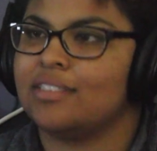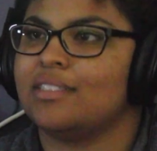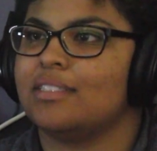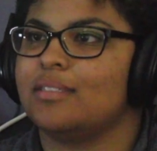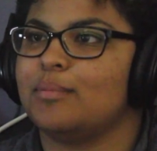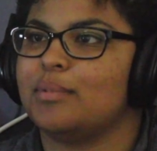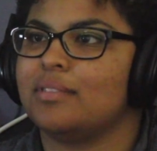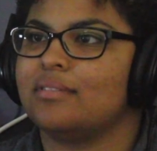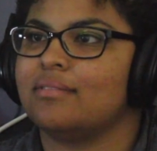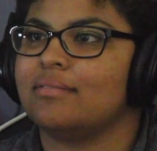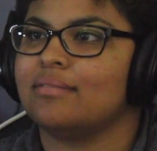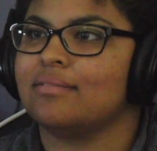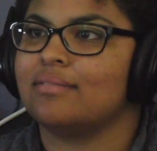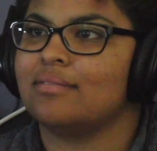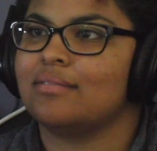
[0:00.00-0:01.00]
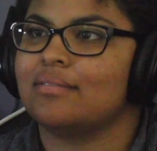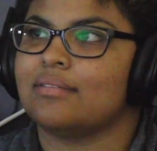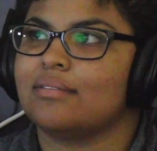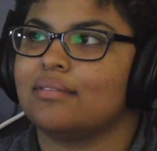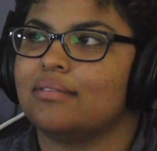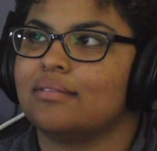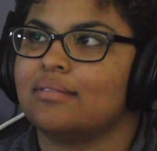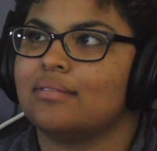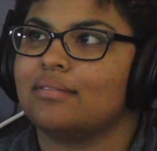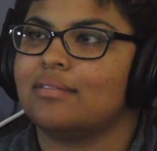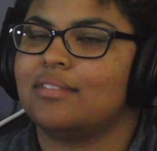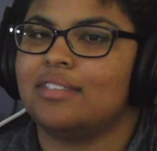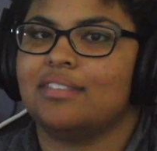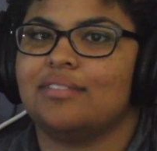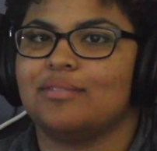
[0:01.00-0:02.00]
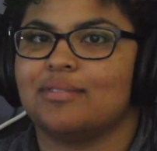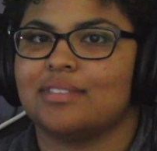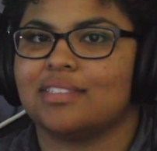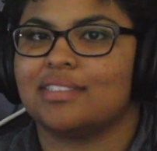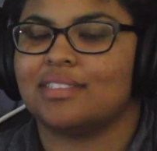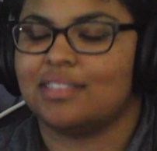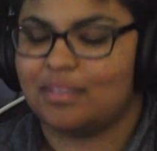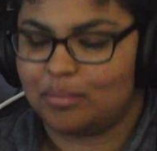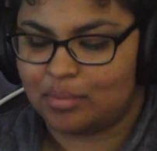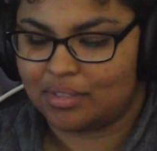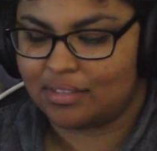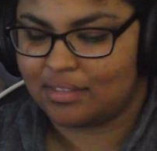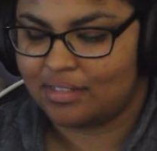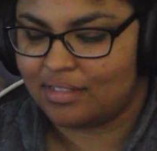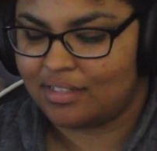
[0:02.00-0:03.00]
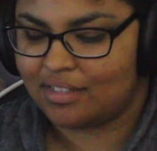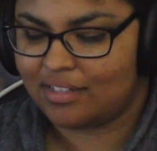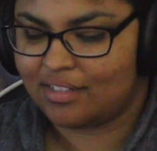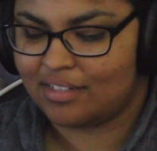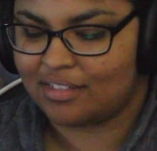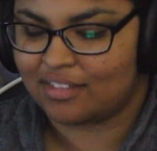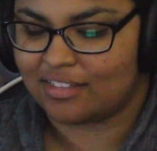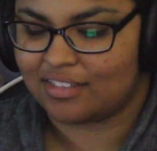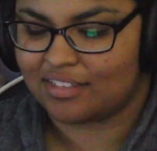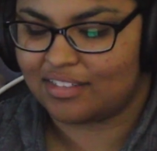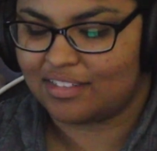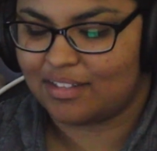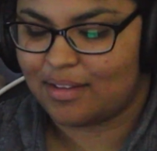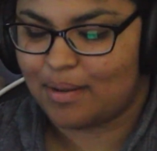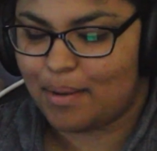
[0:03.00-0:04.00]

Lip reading: Is he sleeping? He was sleeping. Uh-uh.